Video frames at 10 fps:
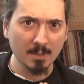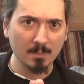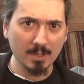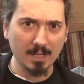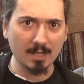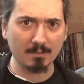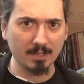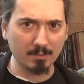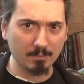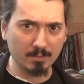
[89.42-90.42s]
when I
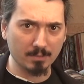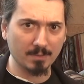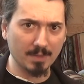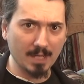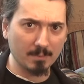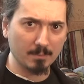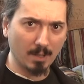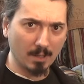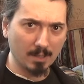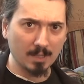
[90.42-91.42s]
record on that
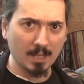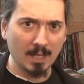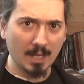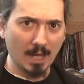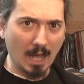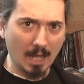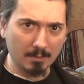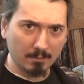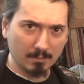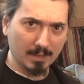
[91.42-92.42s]
one, I
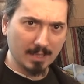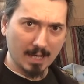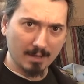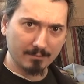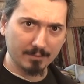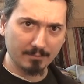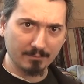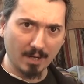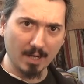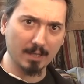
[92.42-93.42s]
already have the
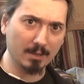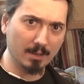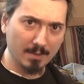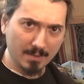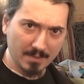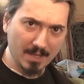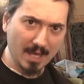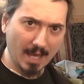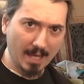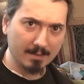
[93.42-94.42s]
file
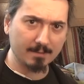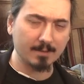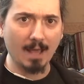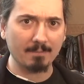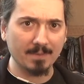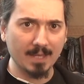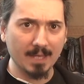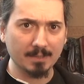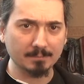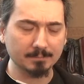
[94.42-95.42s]
there and
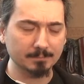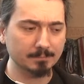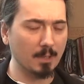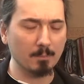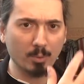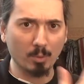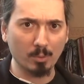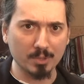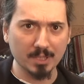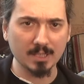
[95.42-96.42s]
then
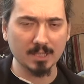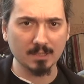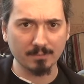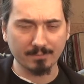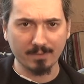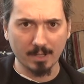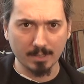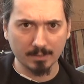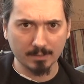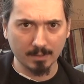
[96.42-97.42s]
import it into
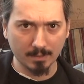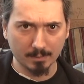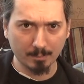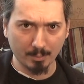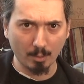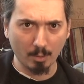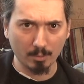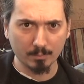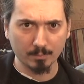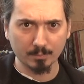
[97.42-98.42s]
Final Cut
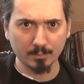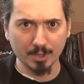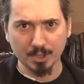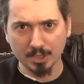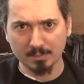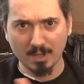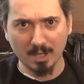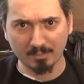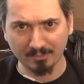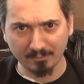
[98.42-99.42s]
Pro, which is my
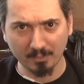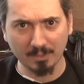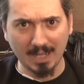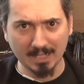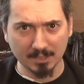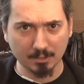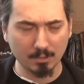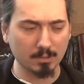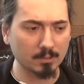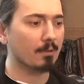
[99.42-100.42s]
preferred
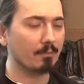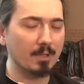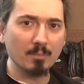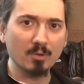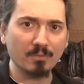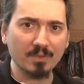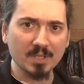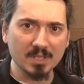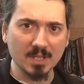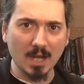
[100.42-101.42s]
editor, remove the
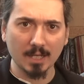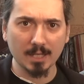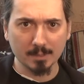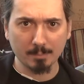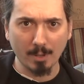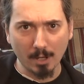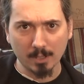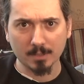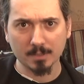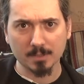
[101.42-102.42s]
silent
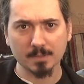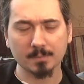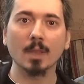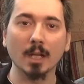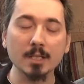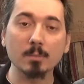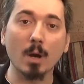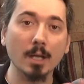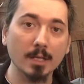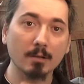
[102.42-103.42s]
parts. That's
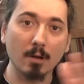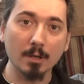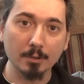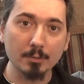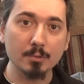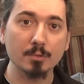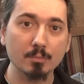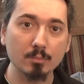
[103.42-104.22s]
why there are those